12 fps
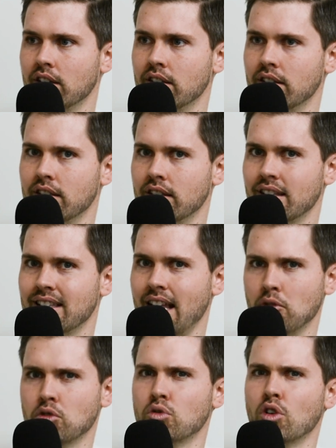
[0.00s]
on
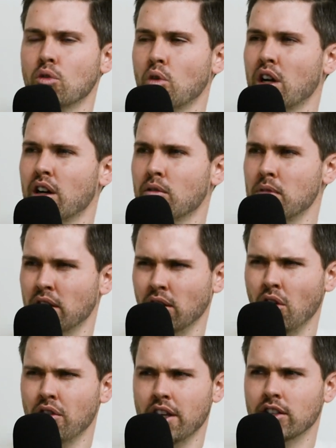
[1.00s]
that was sort of where
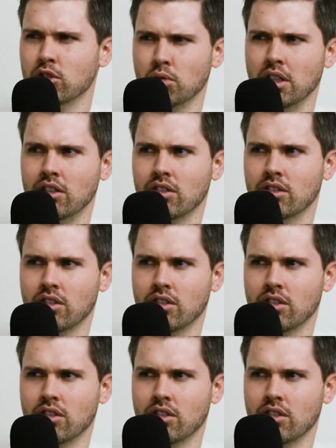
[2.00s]
Midlothian Suites